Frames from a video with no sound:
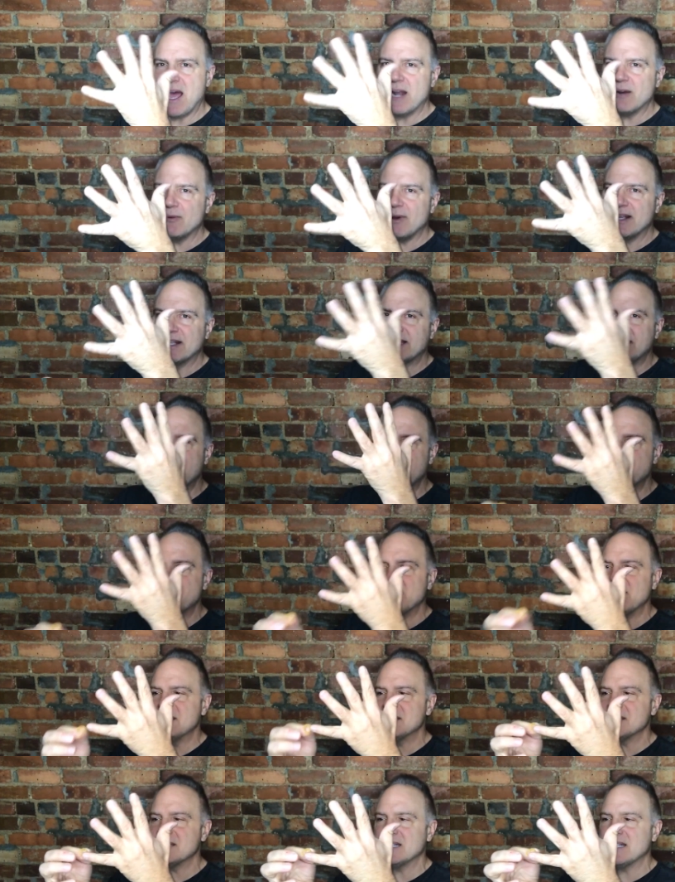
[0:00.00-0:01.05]
How do I keep
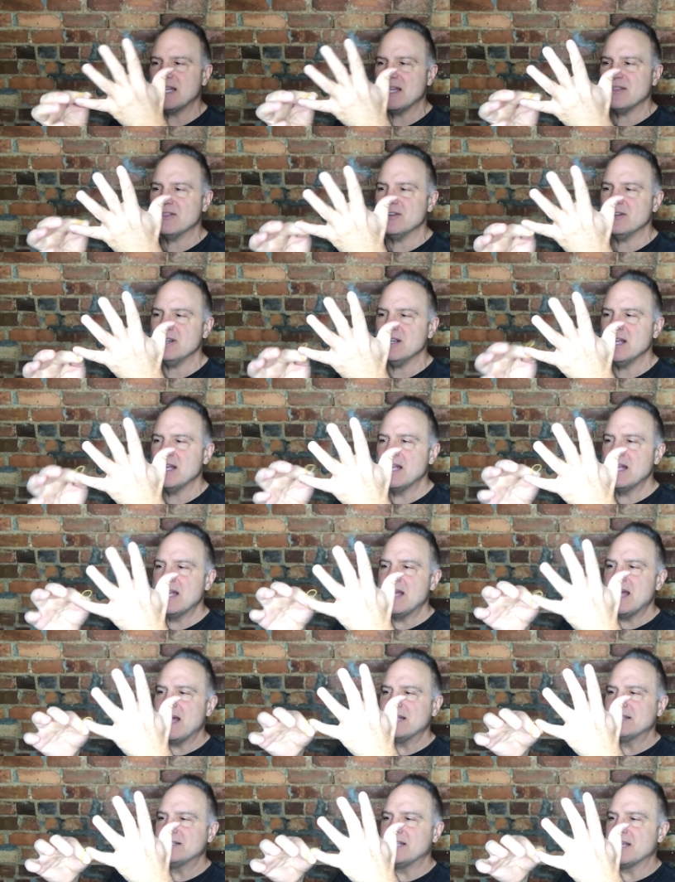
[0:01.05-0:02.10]
things together?
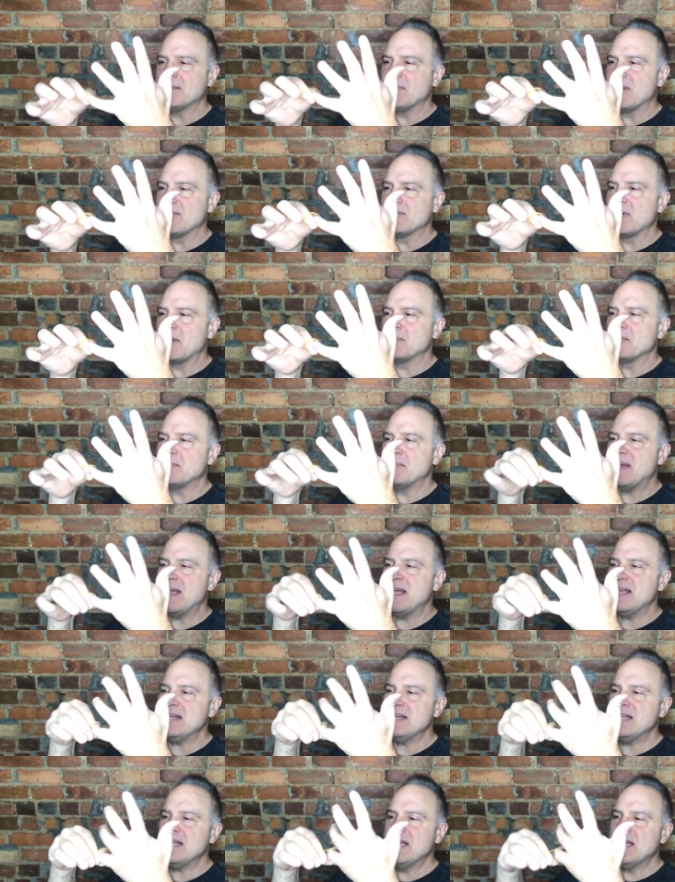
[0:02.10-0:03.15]
I take my rubber
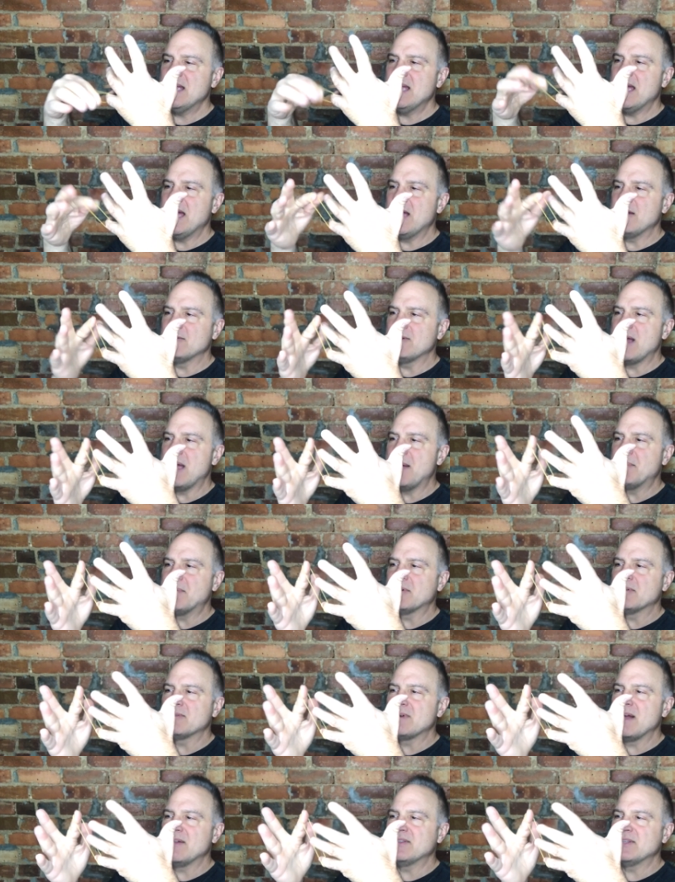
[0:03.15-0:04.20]
band, I wrap it
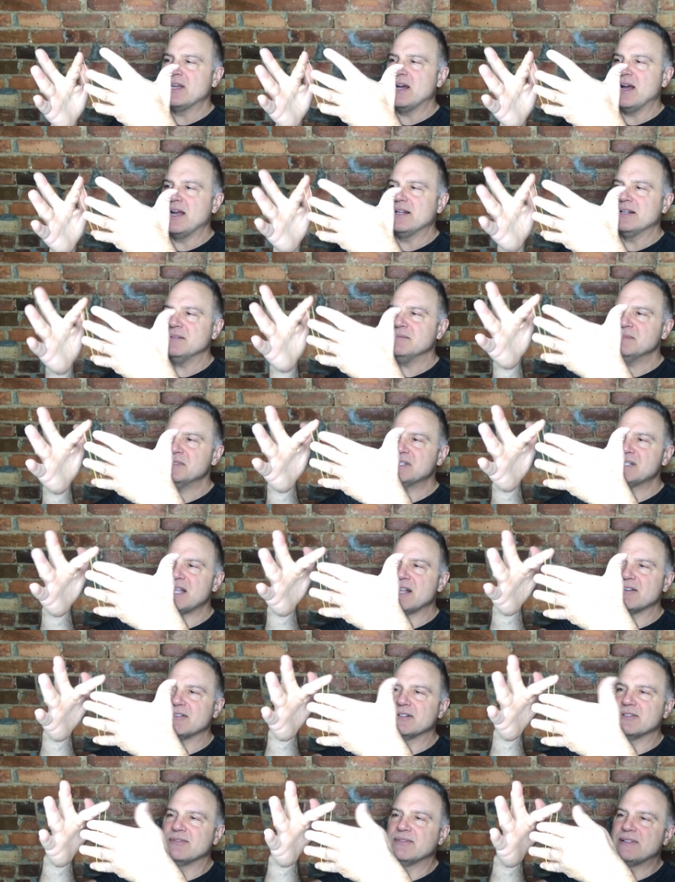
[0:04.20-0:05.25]
around the items that
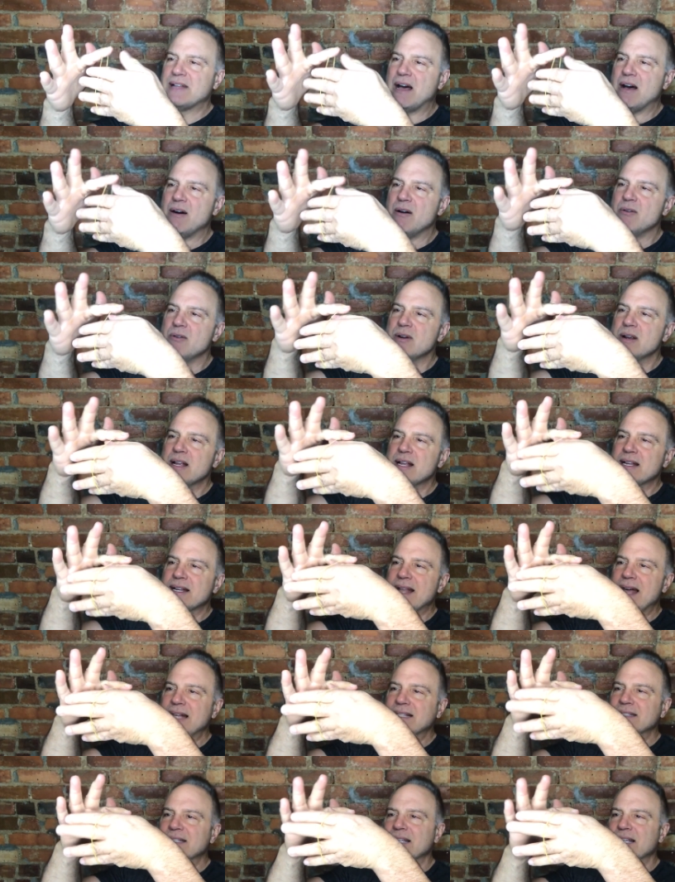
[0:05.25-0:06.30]
are now
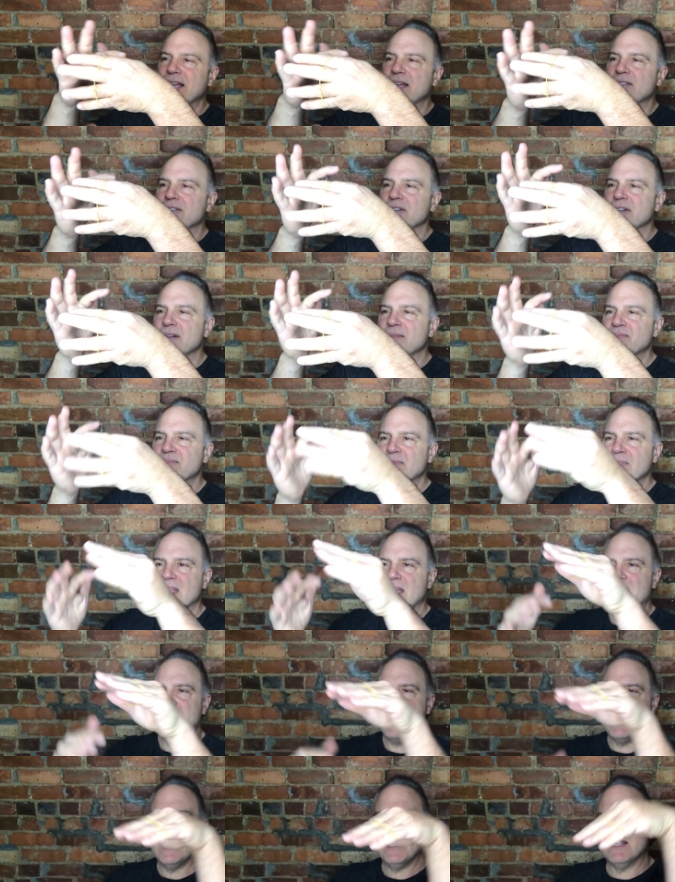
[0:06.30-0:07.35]
not together,
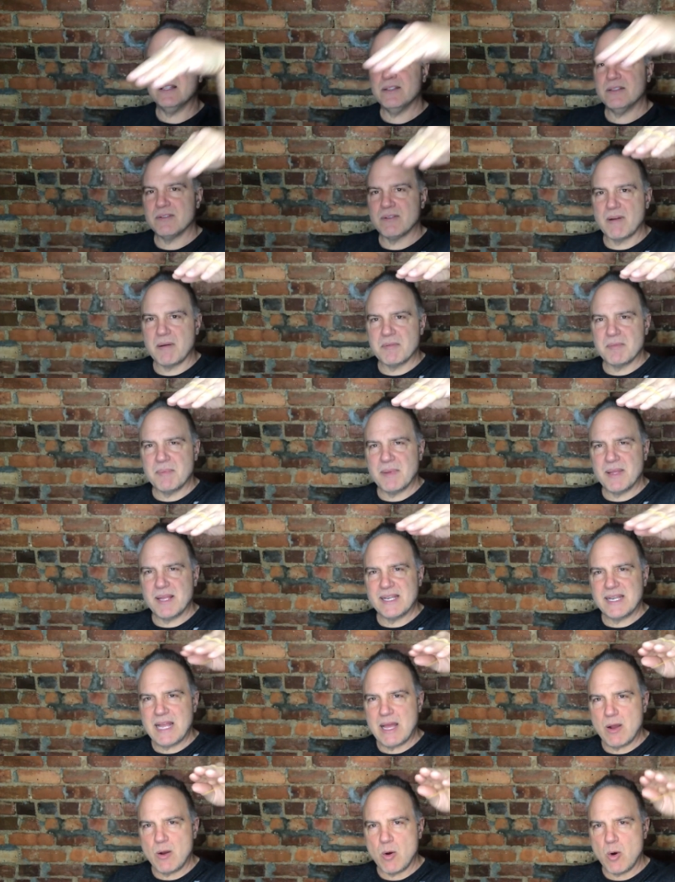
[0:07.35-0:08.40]
and the rubber band
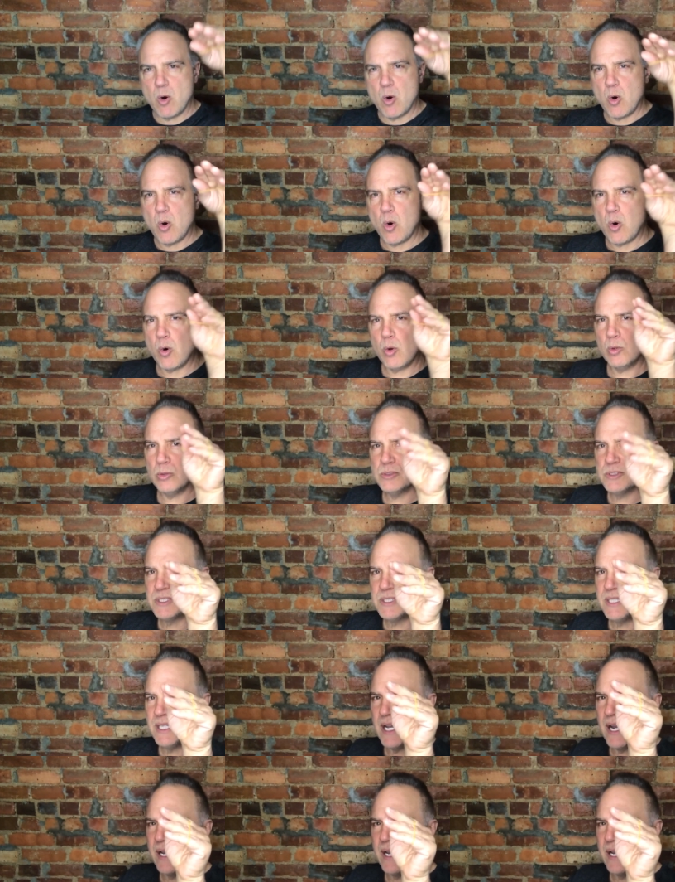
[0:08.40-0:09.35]
now holds the